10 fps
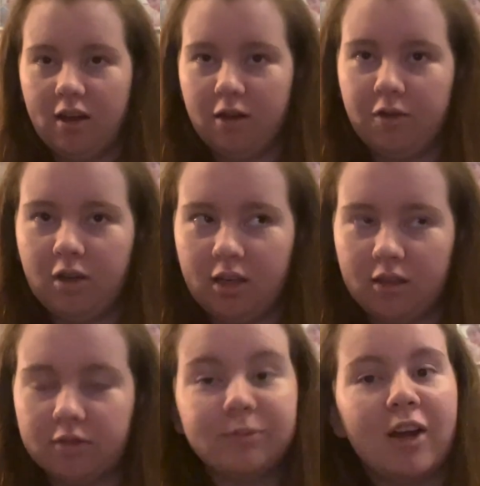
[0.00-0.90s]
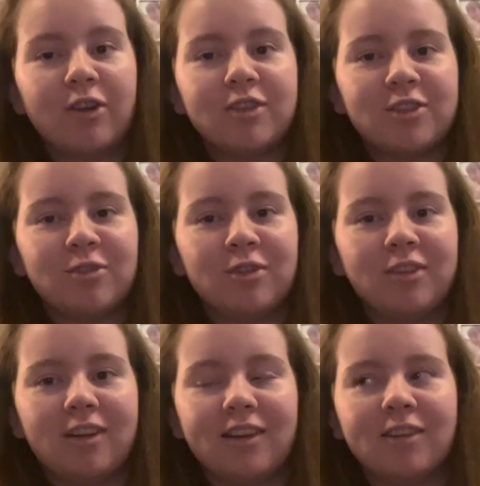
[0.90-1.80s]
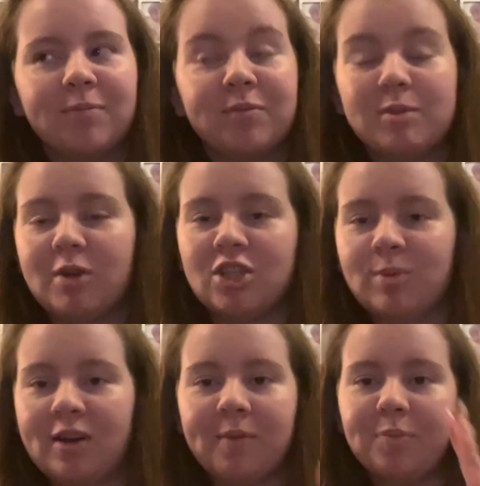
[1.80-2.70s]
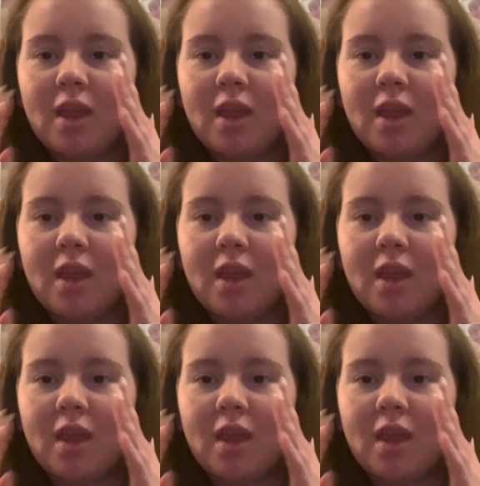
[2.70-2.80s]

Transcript: I feel like, because I saw it on like the Spurs Twitter,